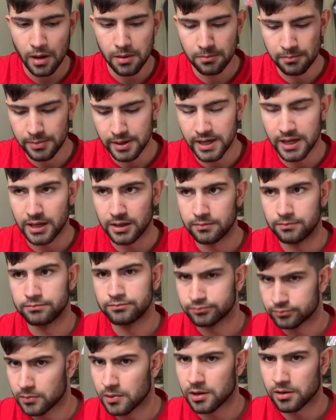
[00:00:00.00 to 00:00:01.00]
being
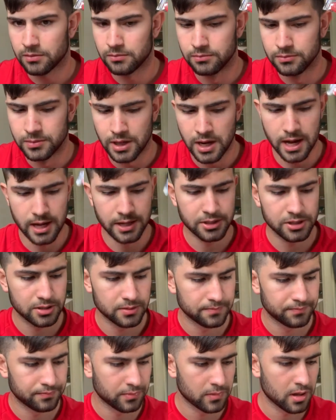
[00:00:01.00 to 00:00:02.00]
nice.
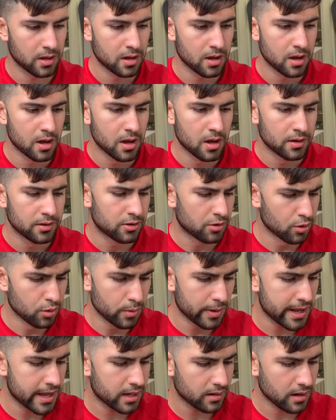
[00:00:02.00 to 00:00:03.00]
They're
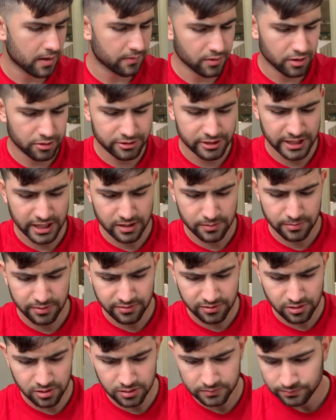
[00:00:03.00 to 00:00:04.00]
weird. I've not really had them
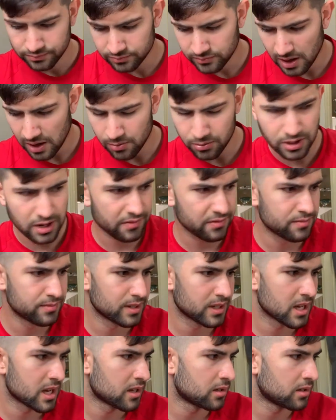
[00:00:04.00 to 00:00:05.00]
before. I would have them
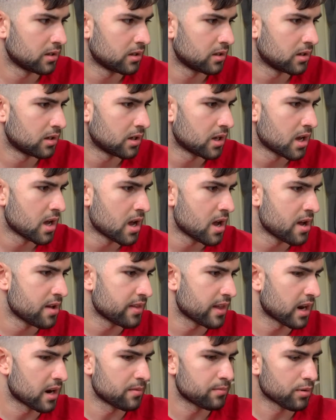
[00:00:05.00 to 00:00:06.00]
again.
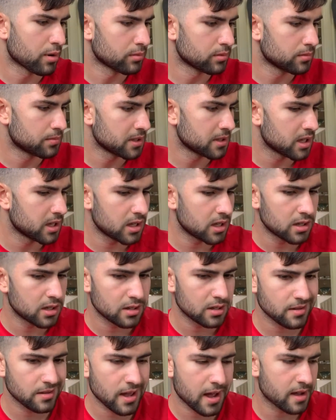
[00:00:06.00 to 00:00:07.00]
Then I'm probably,
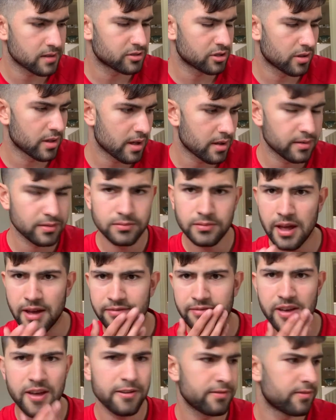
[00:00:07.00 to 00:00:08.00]
yeah, so they're
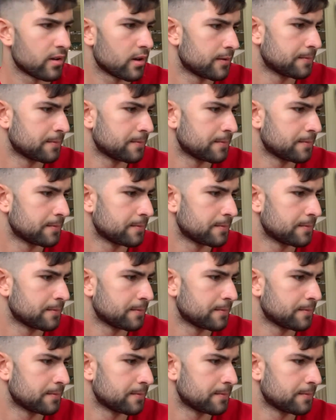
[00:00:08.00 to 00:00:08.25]
fifth.